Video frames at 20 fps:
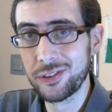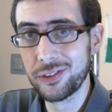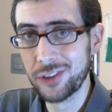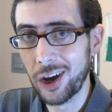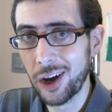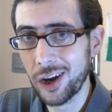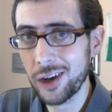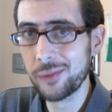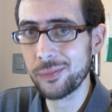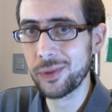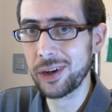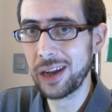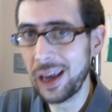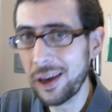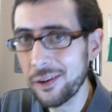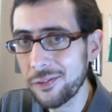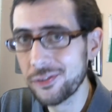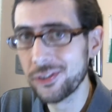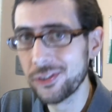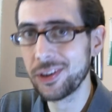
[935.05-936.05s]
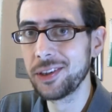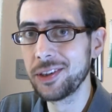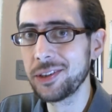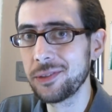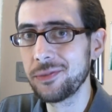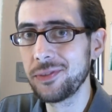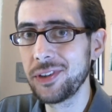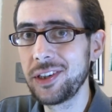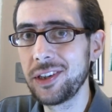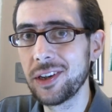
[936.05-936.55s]
time and effort
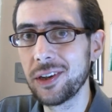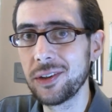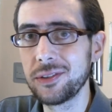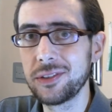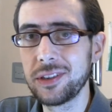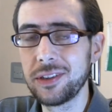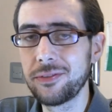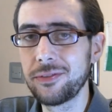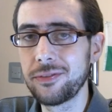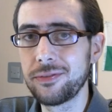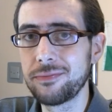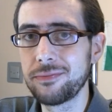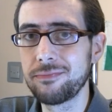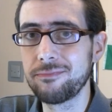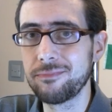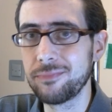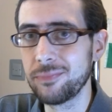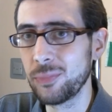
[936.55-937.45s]
into videos if